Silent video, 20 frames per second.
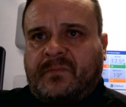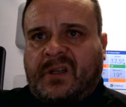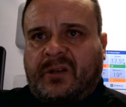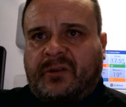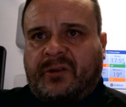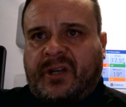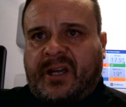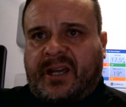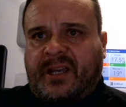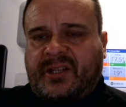
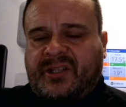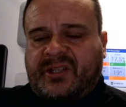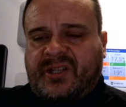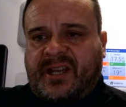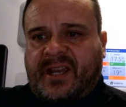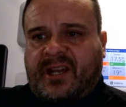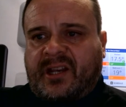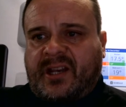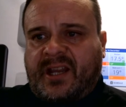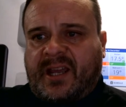Okay, it's
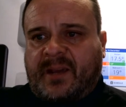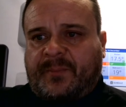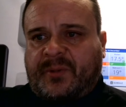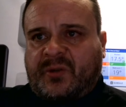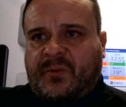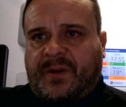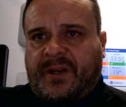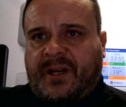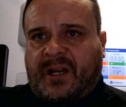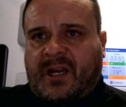neck and neck
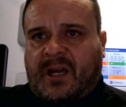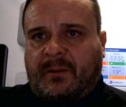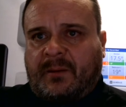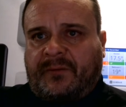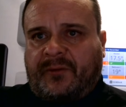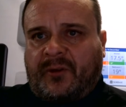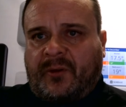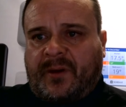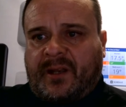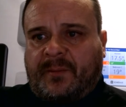between a
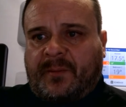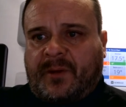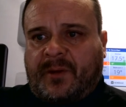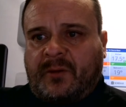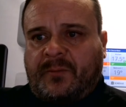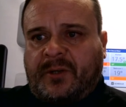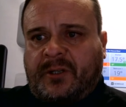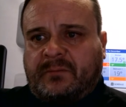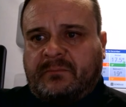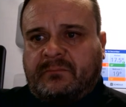couple of you at the
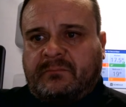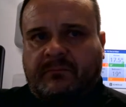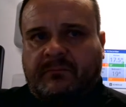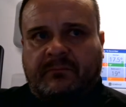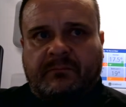moment.